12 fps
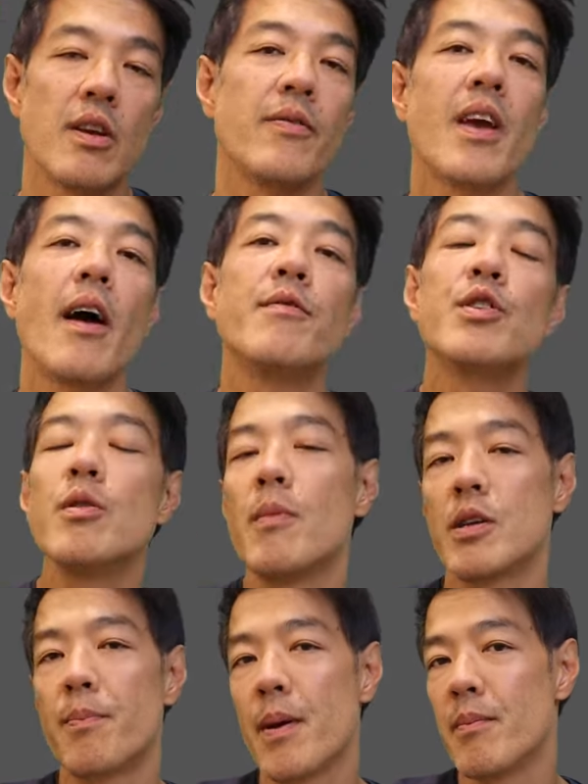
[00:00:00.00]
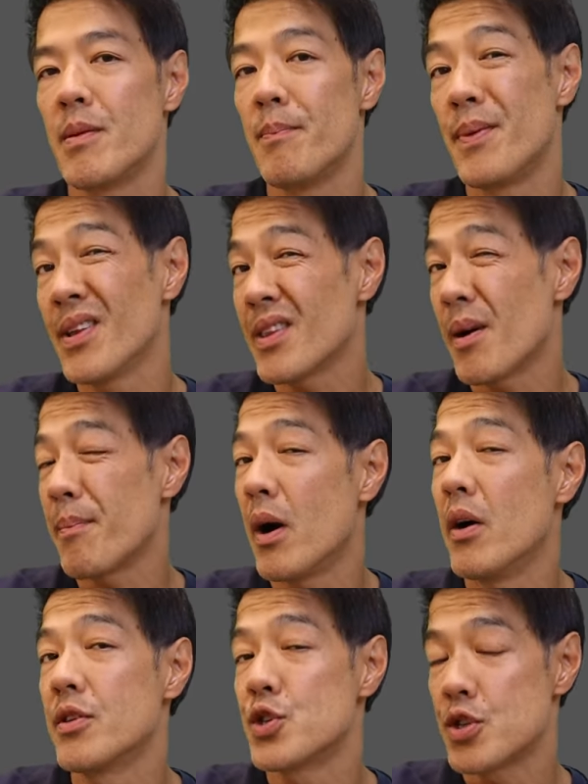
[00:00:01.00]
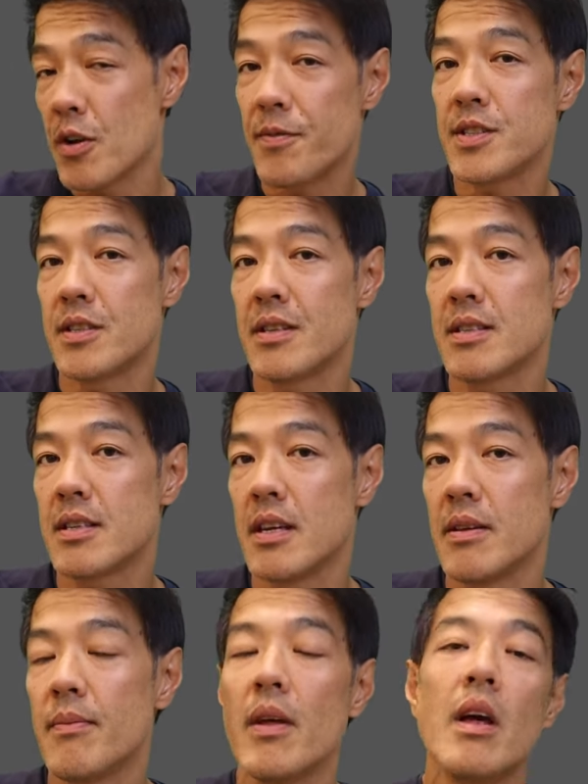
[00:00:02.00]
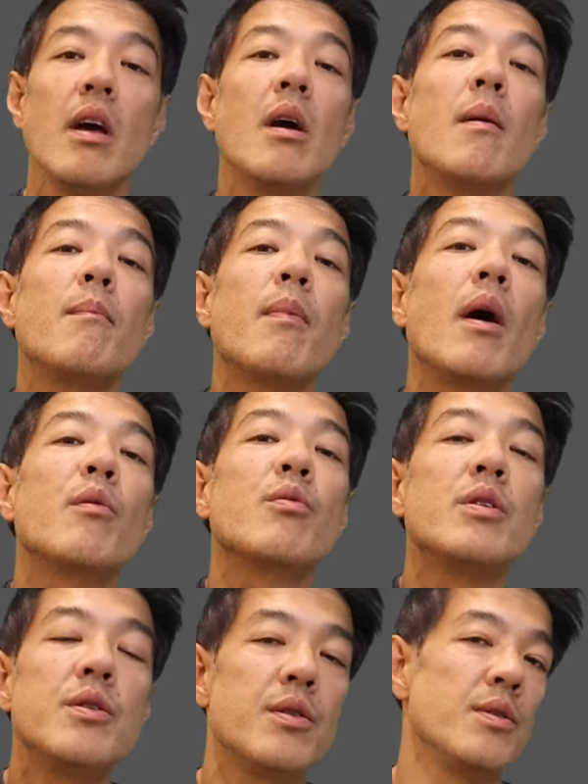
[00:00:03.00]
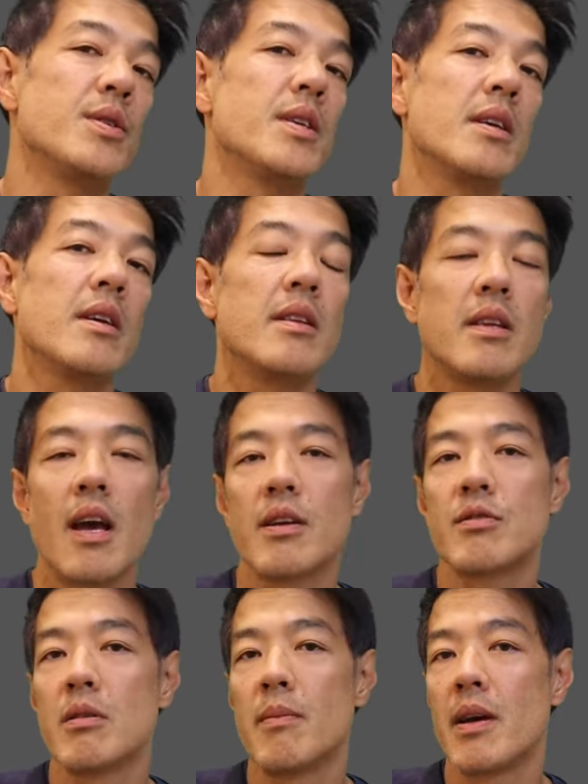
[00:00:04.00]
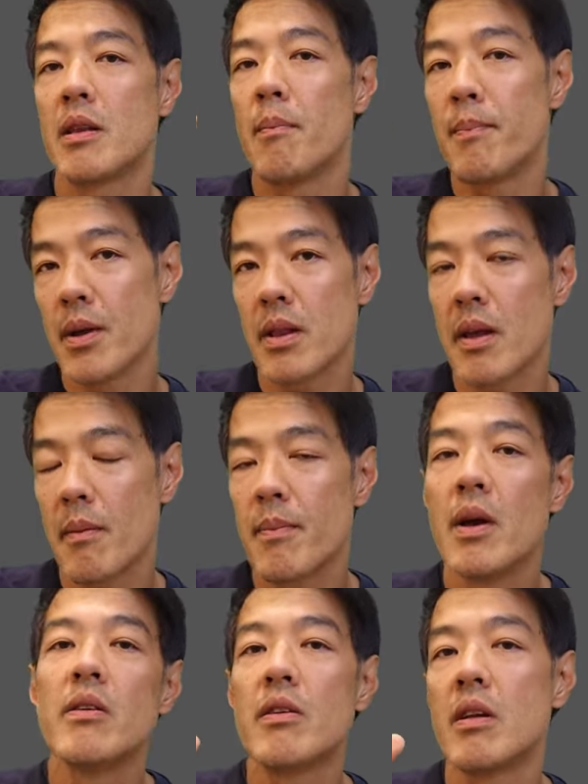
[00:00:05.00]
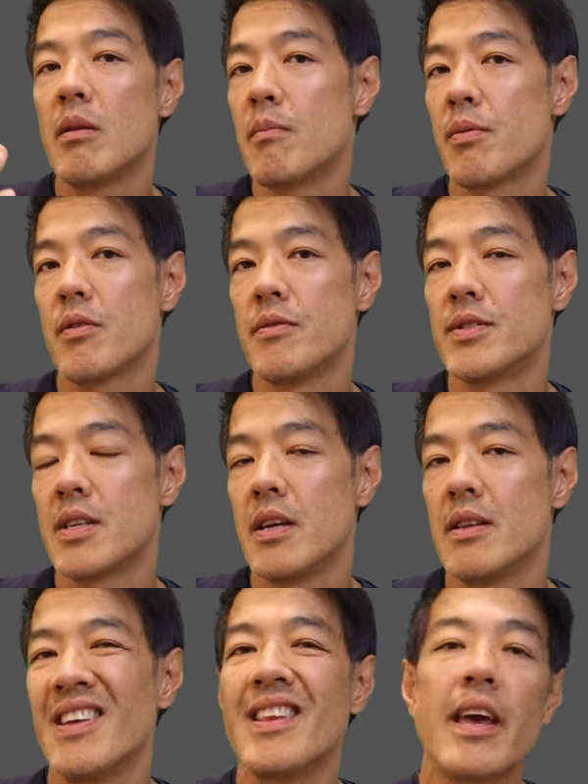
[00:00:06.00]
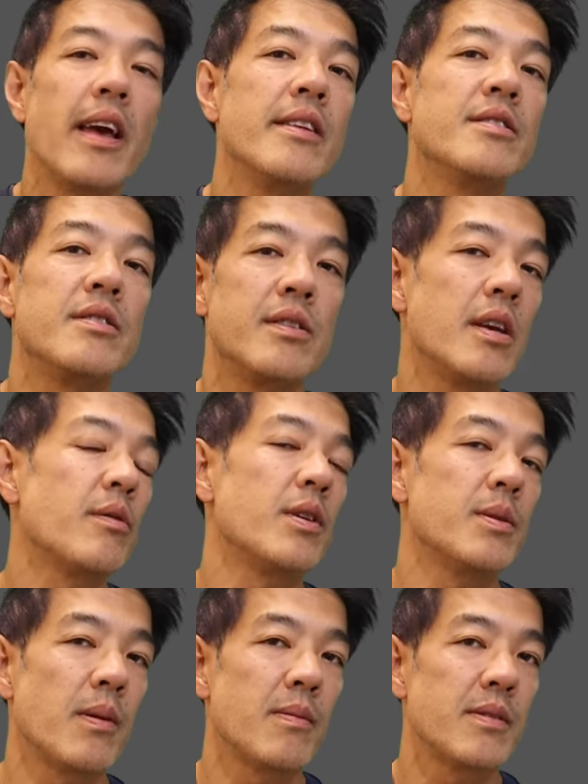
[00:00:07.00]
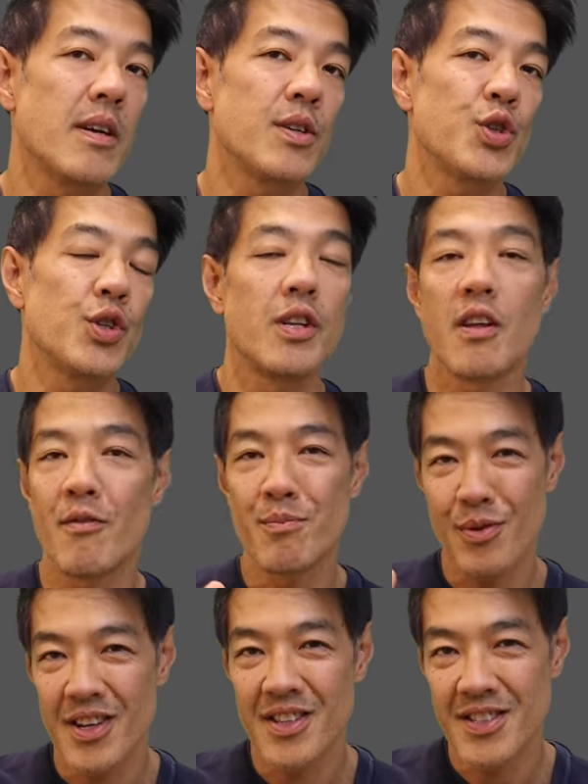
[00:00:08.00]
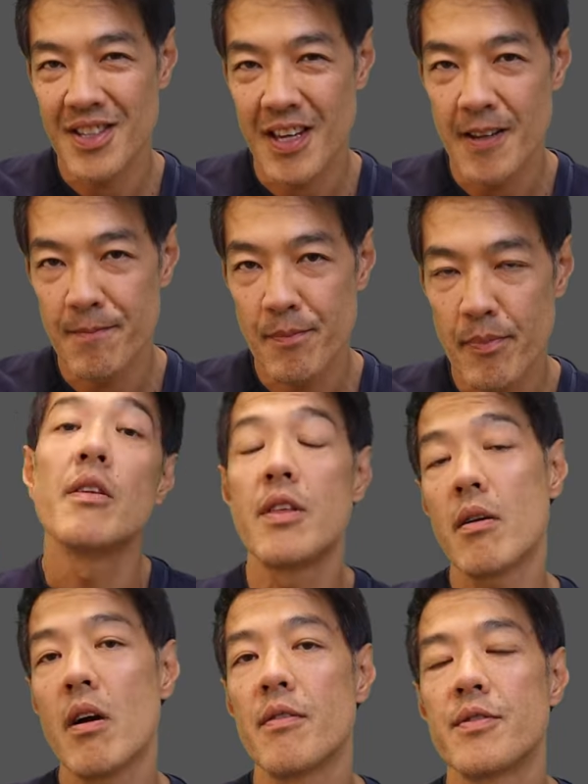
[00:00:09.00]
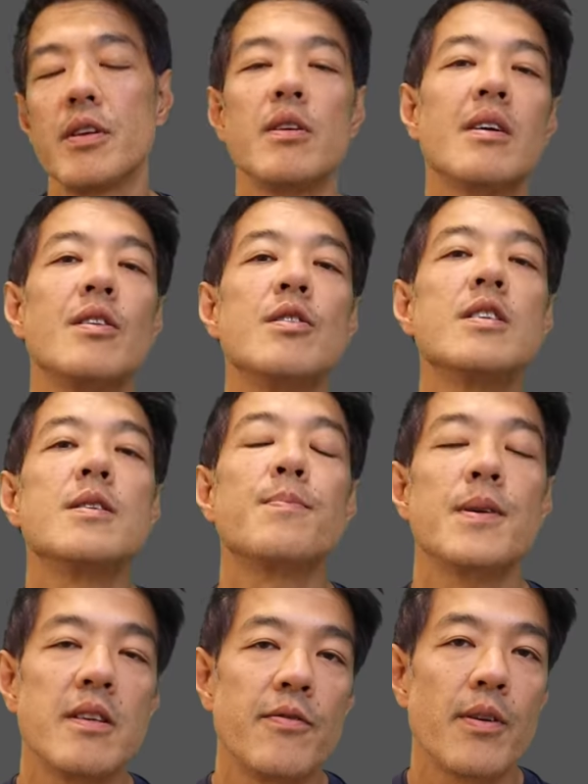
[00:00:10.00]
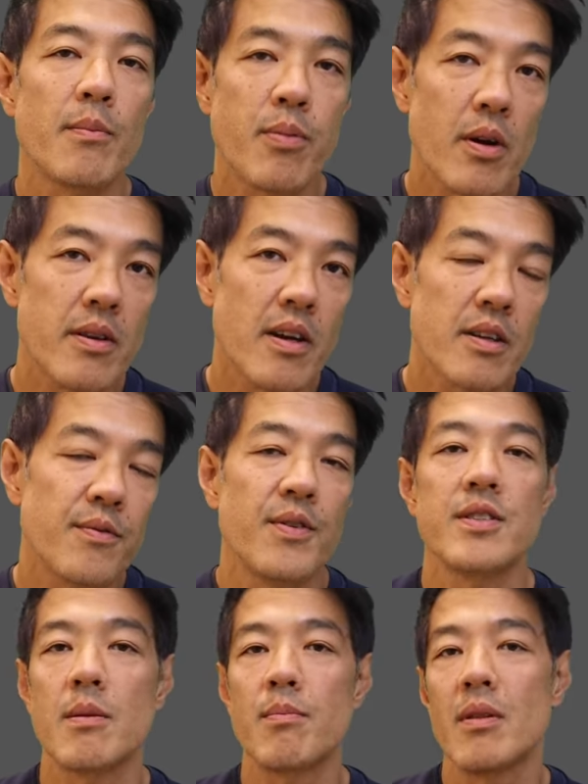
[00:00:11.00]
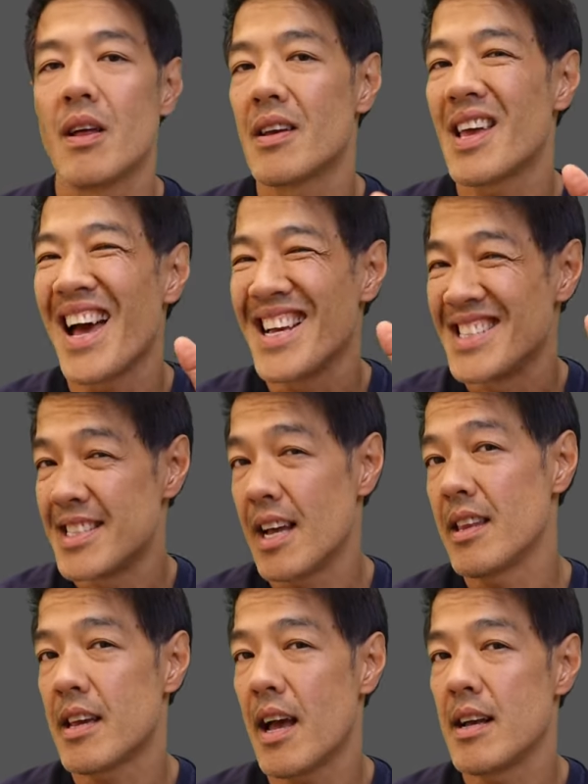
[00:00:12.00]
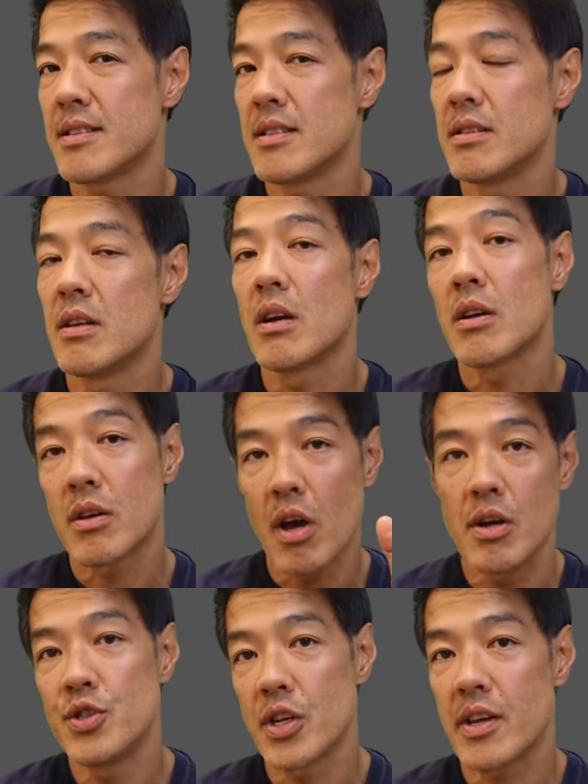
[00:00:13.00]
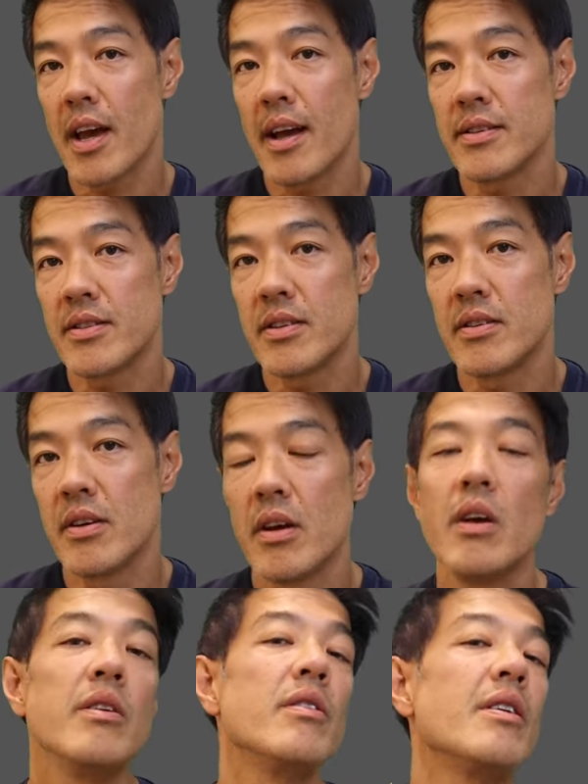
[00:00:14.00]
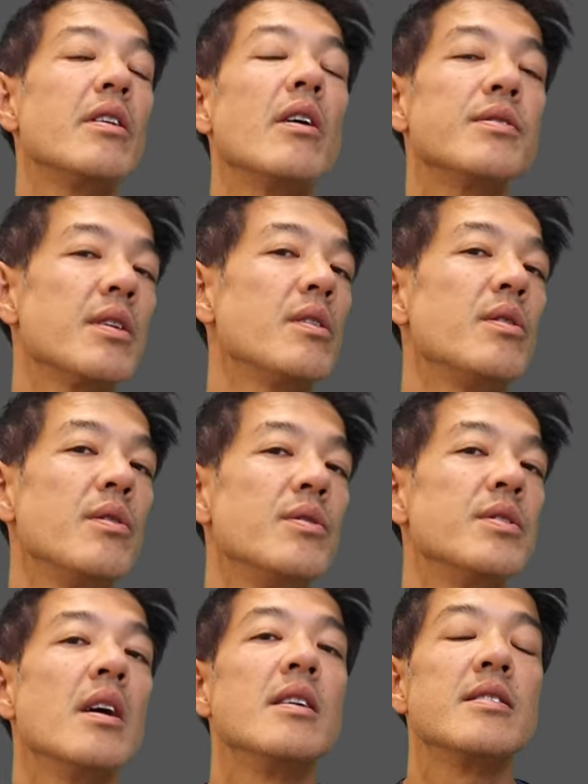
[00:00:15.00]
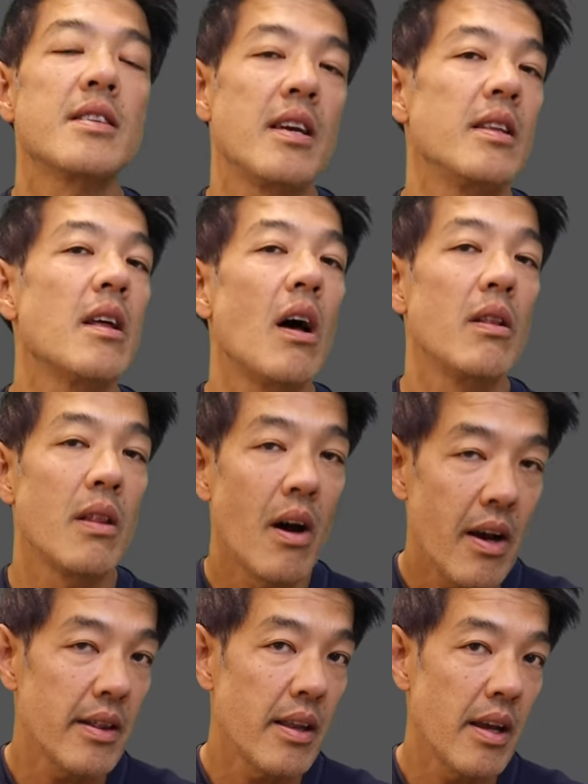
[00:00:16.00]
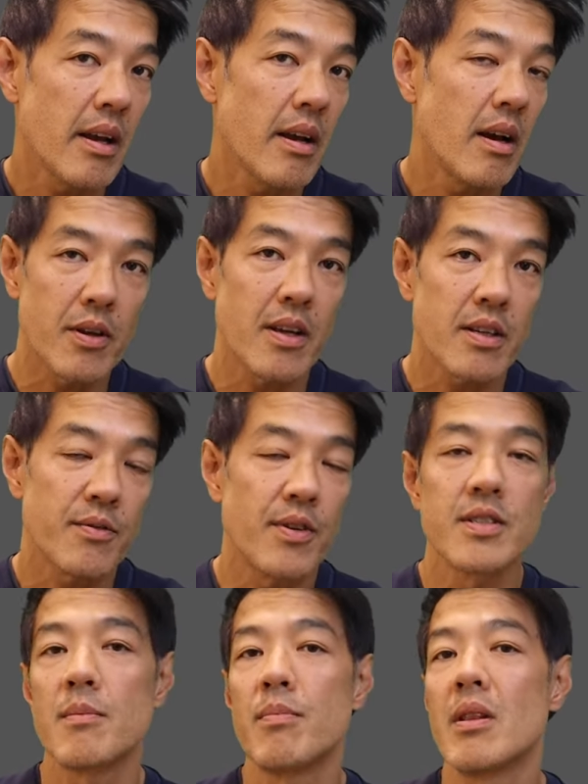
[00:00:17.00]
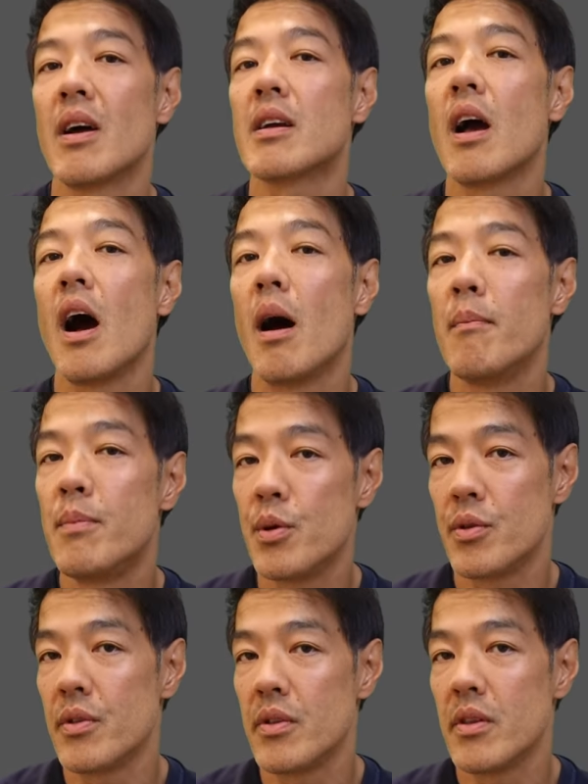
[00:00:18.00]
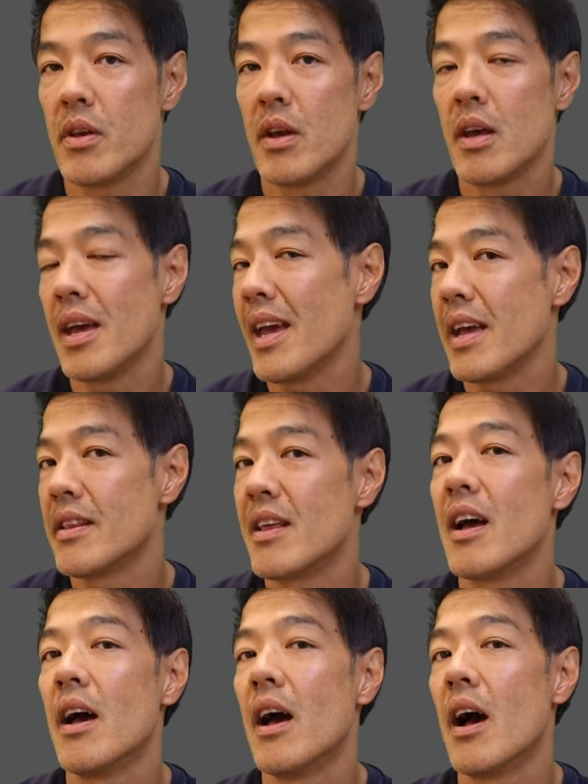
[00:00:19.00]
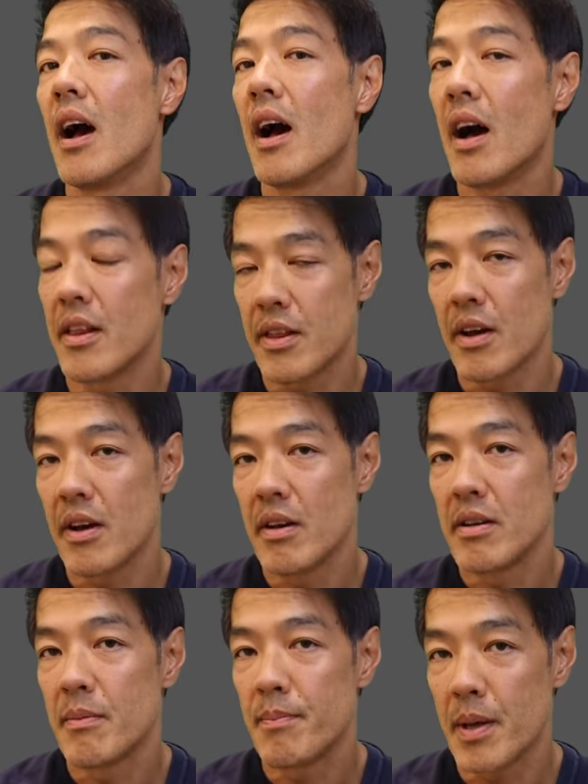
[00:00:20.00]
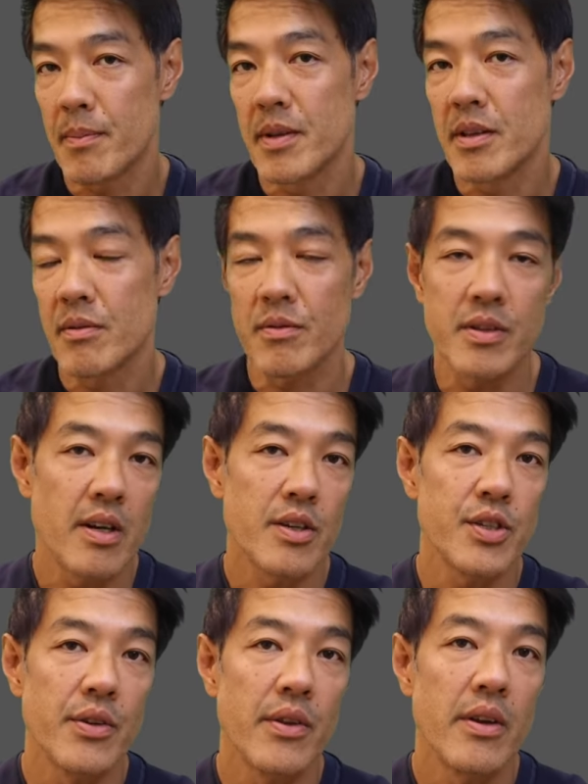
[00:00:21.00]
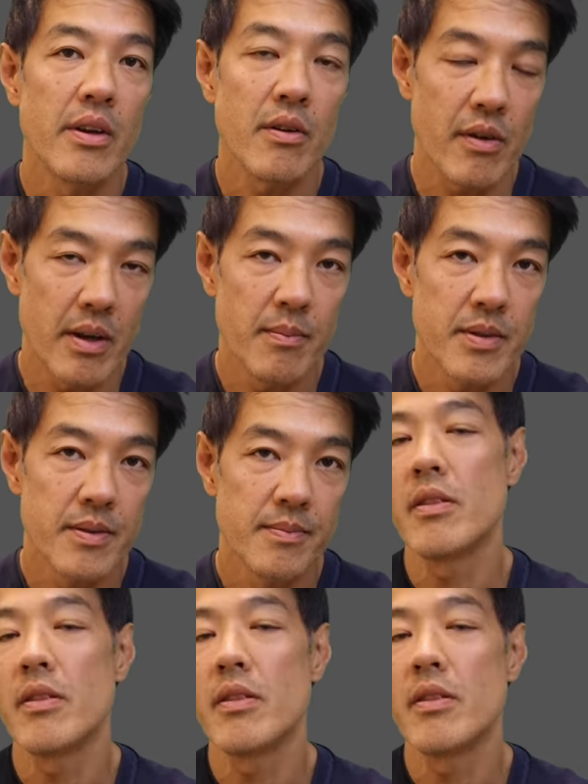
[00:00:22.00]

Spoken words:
So if you have too much pigment buildup on the surface of the skin, by reducing the actual amount of buildup, you can improve skin and hence decrease pigmentation and have brighter skin. Thereafter, you can use specific products, for example, like azelaic acid, kojic acid. You can also use skin lightening products, for example, like arbutin and other pigment reduction creams.